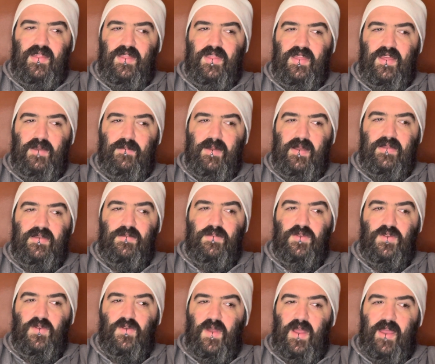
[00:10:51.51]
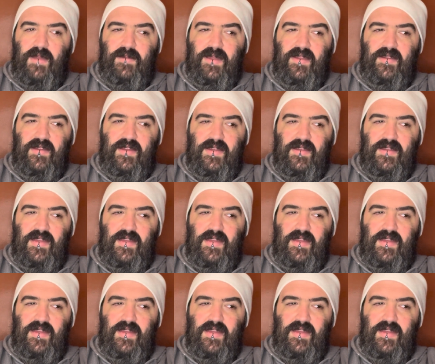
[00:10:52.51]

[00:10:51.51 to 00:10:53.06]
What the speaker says: think about subscribing.